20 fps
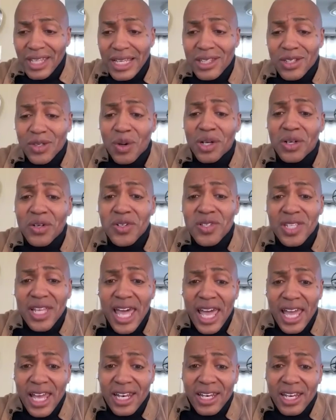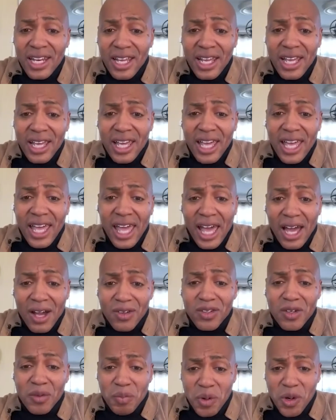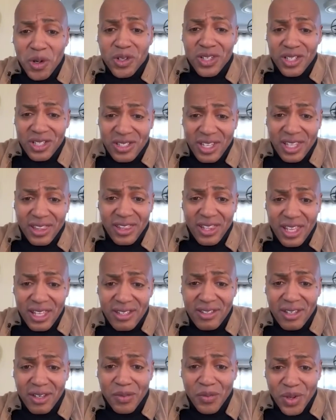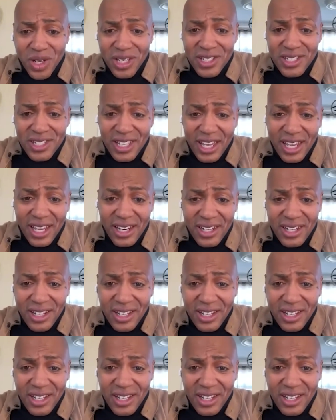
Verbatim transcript: to understand how to purchase and this in real estate.